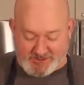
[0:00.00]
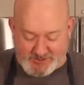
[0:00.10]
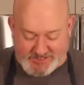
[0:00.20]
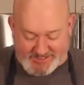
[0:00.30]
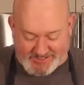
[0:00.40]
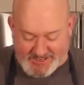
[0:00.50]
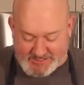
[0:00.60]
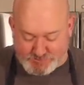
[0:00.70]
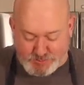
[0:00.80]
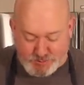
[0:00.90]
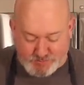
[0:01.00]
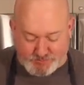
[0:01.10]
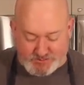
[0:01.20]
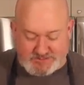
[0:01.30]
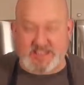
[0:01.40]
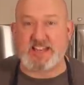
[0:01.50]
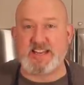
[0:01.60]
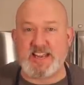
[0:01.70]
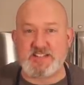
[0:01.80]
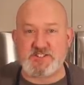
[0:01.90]
Look at it, it's beautiful. It's got a
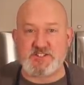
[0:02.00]
nice